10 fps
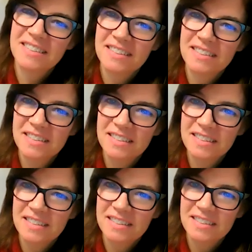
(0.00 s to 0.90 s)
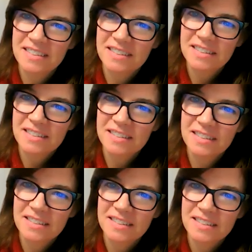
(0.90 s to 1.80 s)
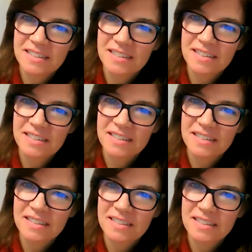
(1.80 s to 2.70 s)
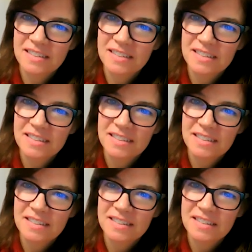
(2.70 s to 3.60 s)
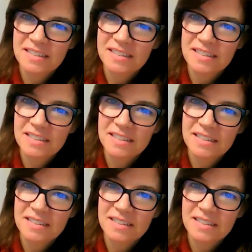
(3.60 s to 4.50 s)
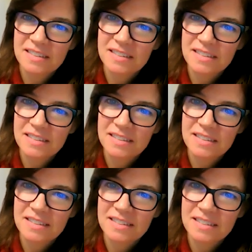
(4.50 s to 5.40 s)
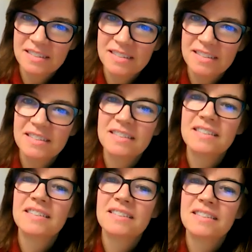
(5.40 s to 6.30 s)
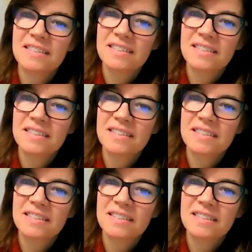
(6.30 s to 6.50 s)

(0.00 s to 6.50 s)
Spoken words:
(not speaking)